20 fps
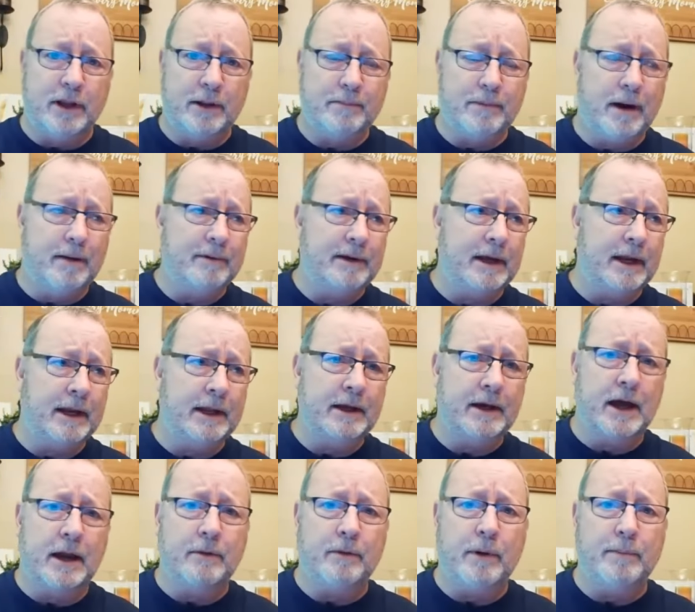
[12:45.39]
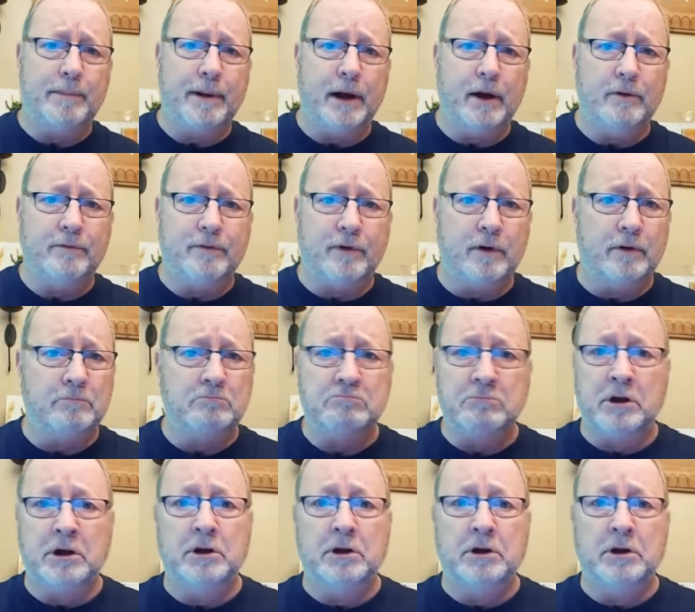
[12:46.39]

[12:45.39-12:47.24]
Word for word: They probably got it and got it repaired for